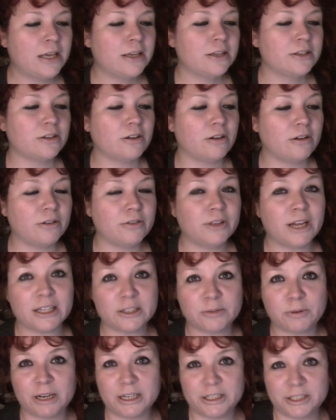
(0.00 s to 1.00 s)
So
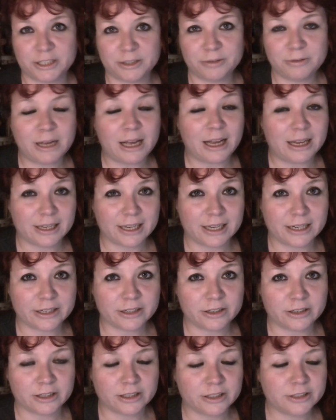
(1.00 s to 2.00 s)
that's what I do. I get it
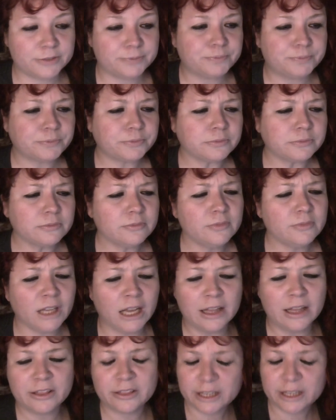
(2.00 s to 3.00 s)
coloured.
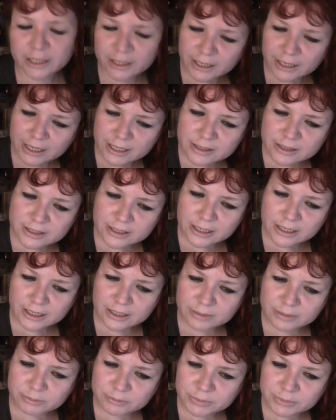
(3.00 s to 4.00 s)
I think it's
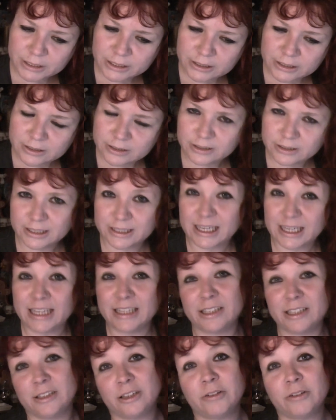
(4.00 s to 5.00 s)
either
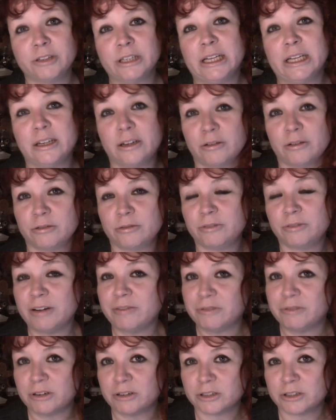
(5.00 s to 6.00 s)
L'Oreal or a
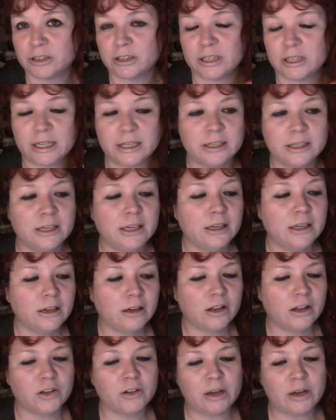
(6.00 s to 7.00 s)
Revlon colour.
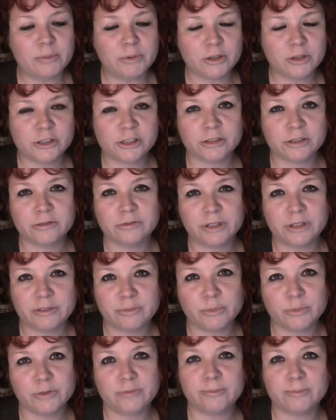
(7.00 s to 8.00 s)
Although I'm not sure if they've
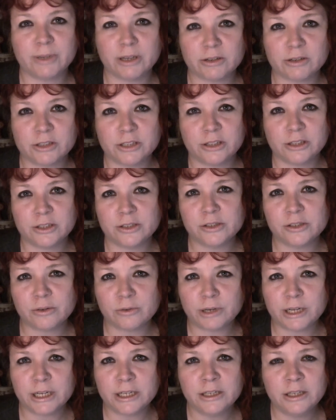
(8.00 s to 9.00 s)
moved me onto the
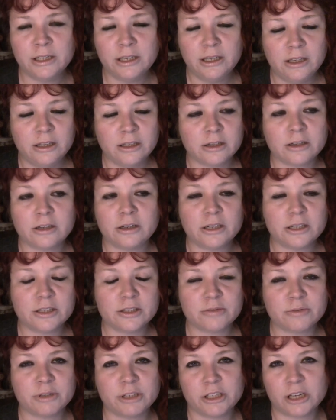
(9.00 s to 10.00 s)
Noah
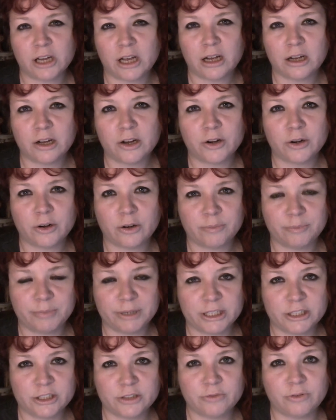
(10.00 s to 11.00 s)
colours, which are
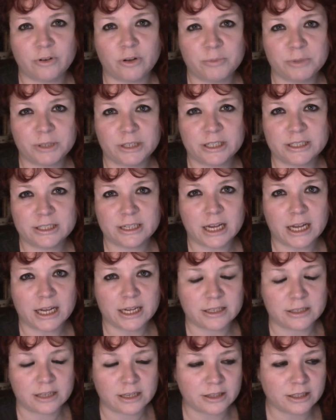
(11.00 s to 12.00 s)
non-bleach formula
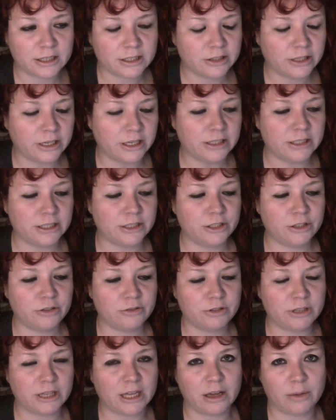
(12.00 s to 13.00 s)
dyes. I think they did
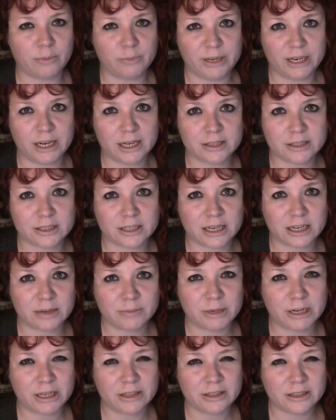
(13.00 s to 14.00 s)
use that on me last
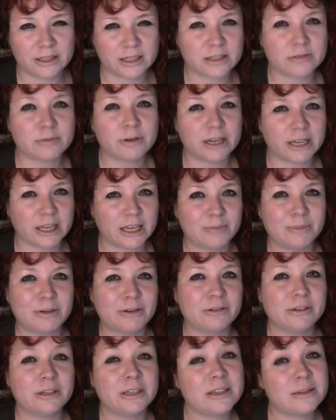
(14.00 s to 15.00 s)
time, and I think that's why it came
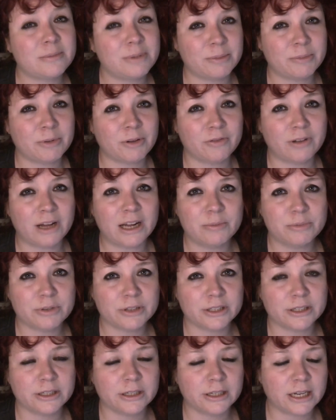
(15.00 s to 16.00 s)
out a little bit more
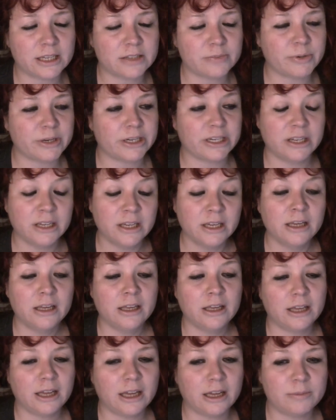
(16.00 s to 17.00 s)
vibrant than it has been.
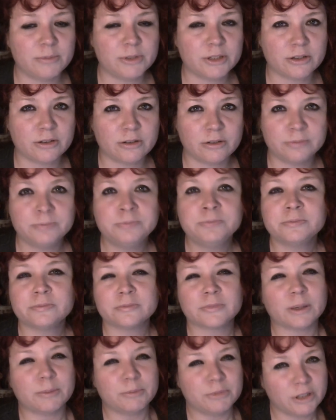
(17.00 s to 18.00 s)
So
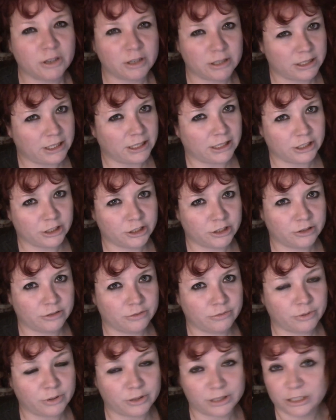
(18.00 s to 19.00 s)
I'm not entirely sure
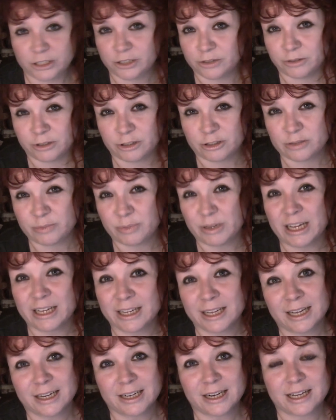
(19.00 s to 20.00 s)
of what they do use, but I
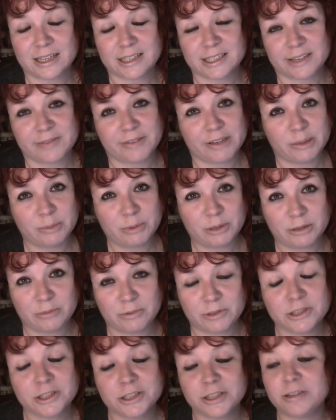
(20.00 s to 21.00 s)
can't ask if anybody
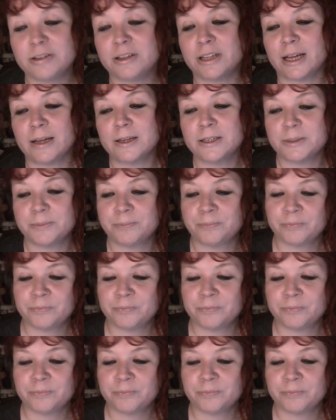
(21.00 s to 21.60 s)
wants to know that.